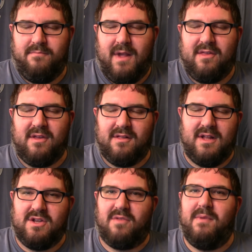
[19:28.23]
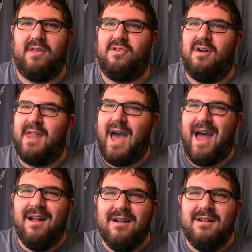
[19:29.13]
basically just piss on
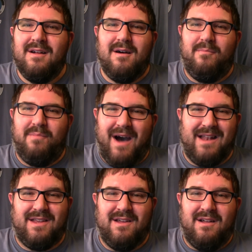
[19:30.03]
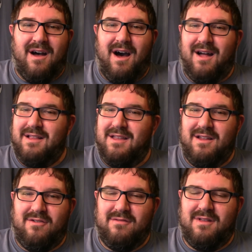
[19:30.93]
that, but
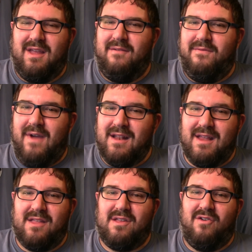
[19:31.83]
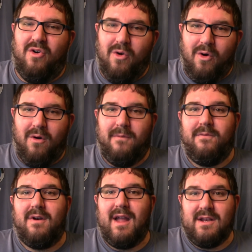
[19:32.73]
you know, the event as a whole
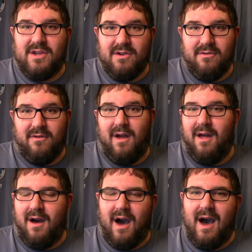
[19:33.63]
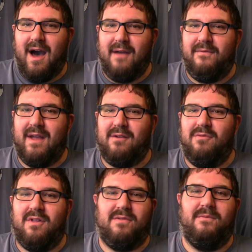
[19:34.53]
for night two, uh, I think,
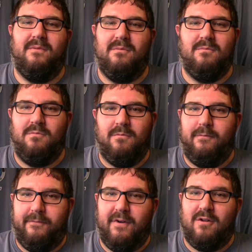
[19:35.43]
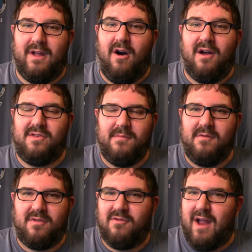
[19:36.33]
was fairly awesome. It
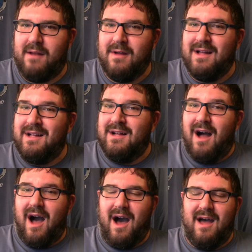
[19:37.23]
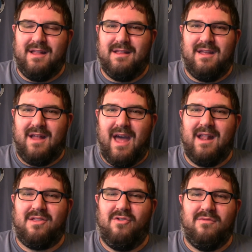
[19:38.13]
was great. Uh, it had
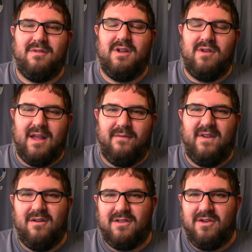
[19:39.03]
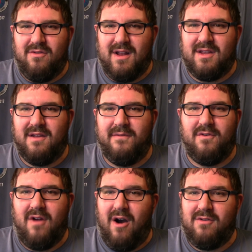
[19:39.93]
its own unique feel to it
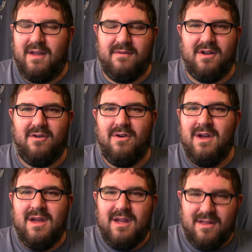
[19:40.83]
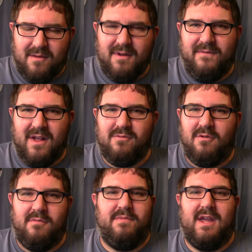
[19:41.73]
throughout, even though some of the things
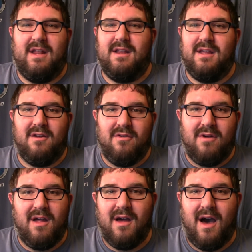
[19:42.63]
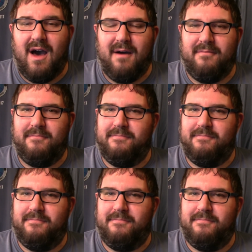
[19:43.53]
were repeated, you know, uh,